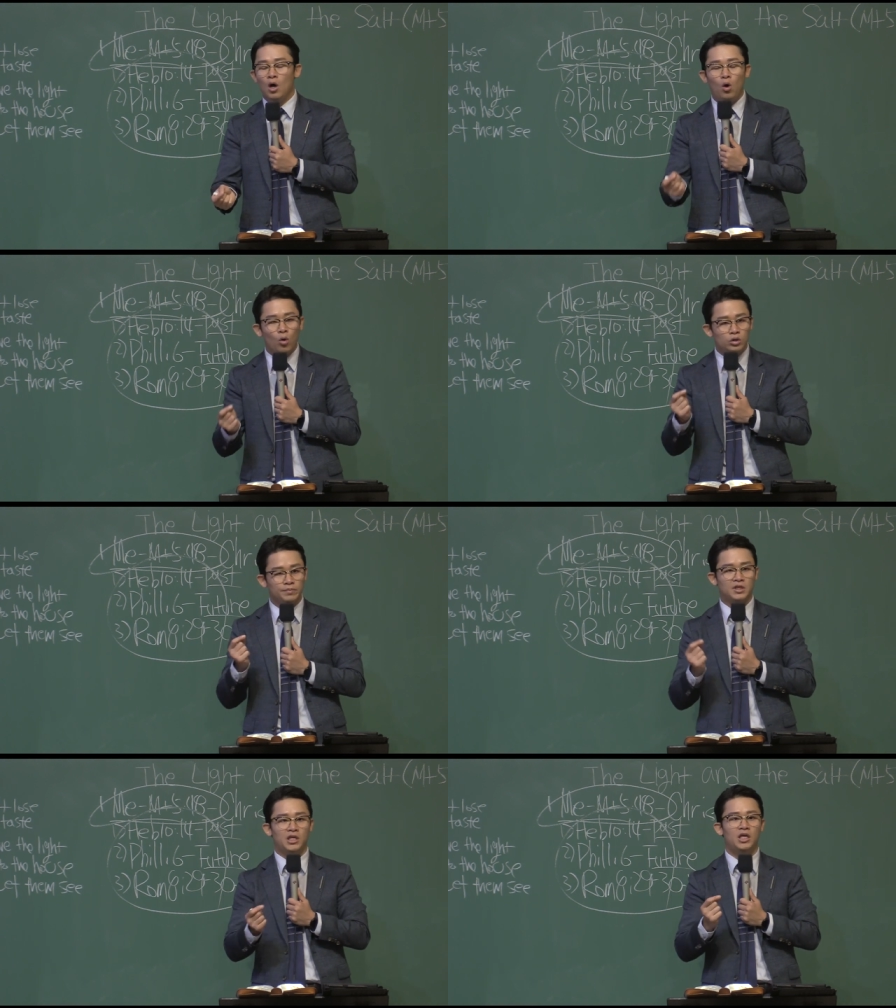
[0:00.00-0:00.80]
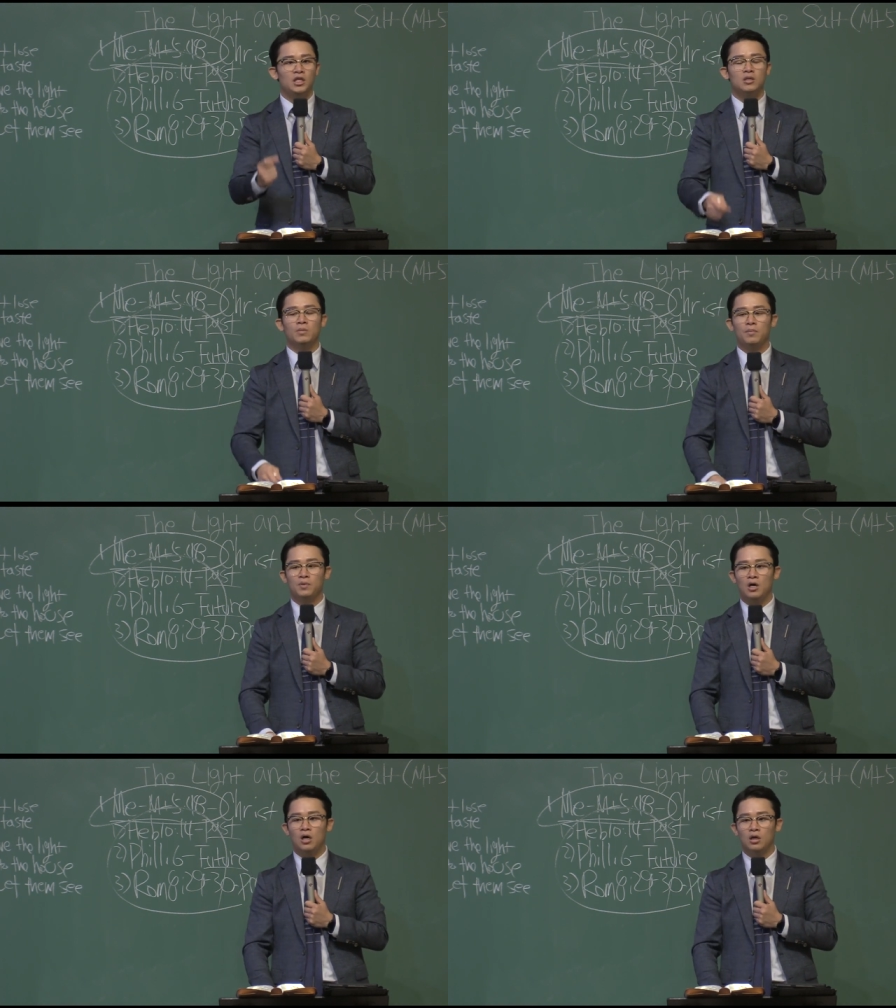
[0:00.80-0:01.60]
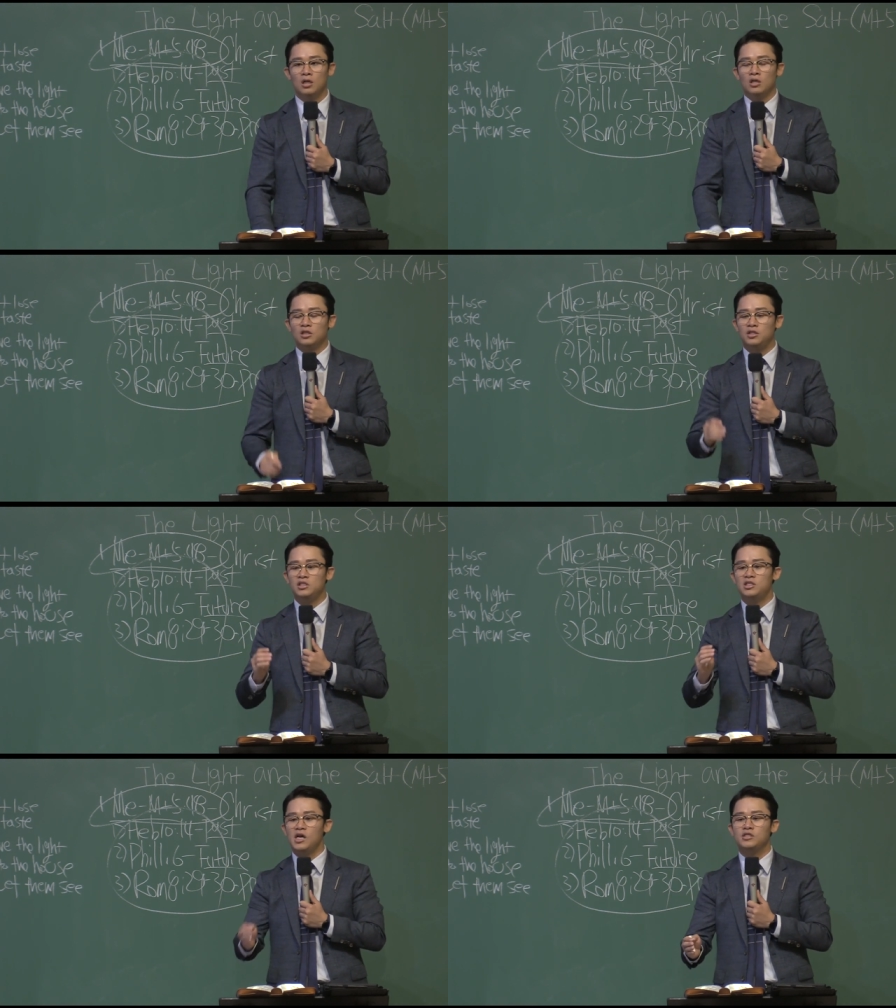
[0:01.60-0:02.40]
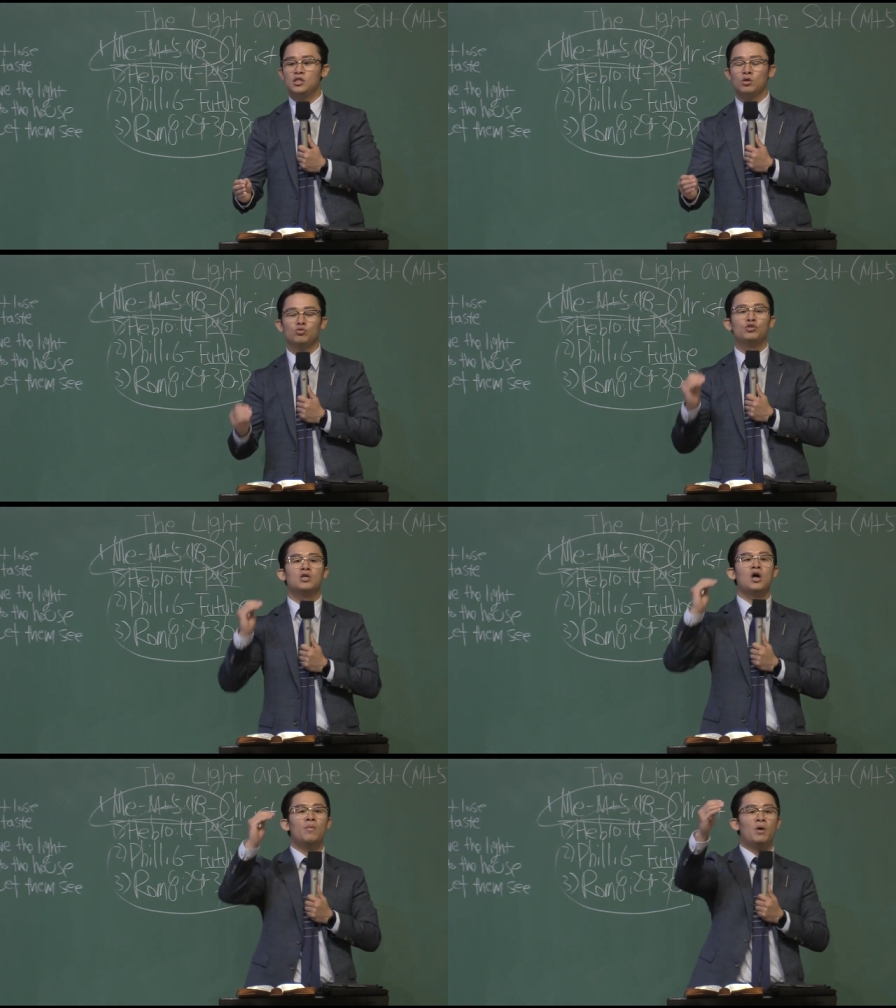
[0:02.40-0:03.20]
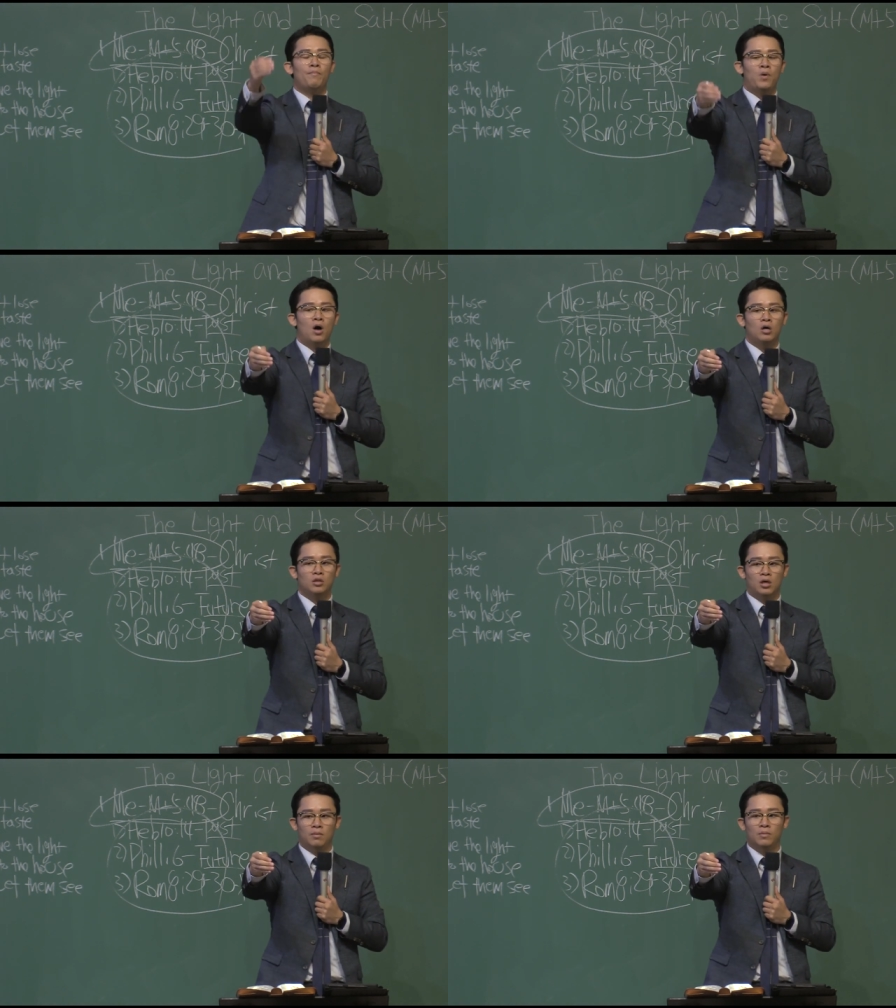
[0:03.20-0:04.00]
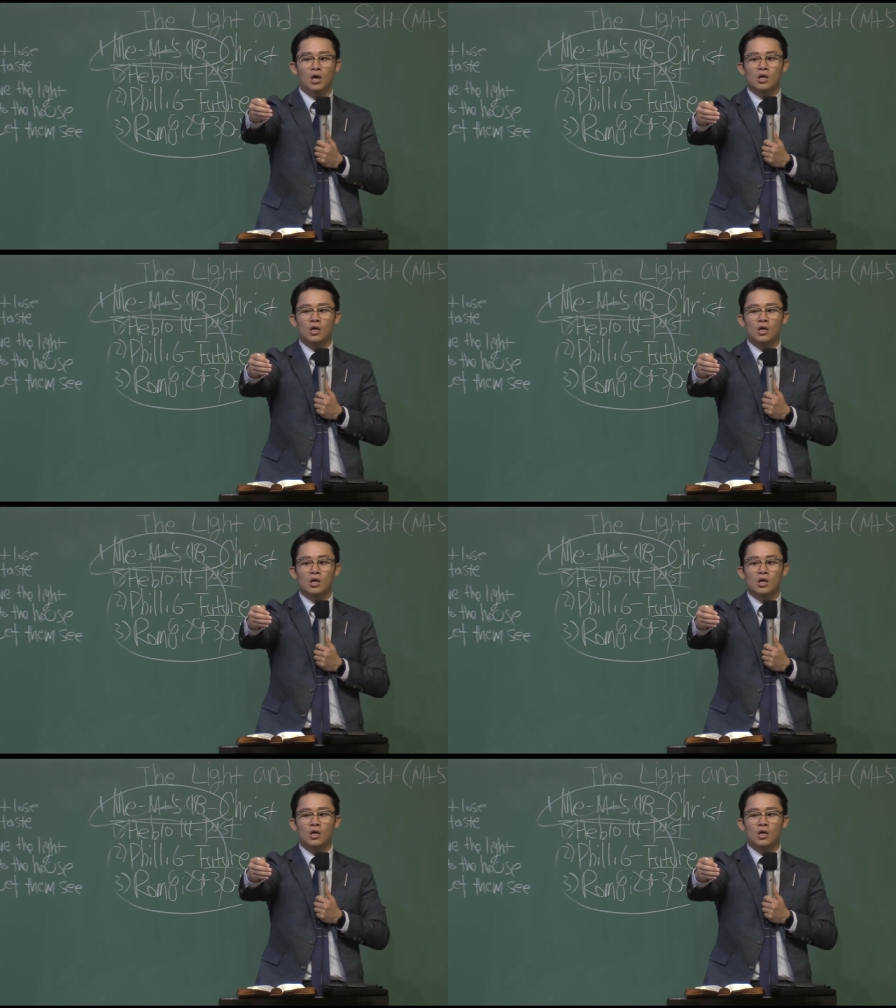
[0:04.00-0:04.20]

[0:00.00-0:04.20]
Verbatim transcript: hold of the kingdom of God, the disaster would come upon them.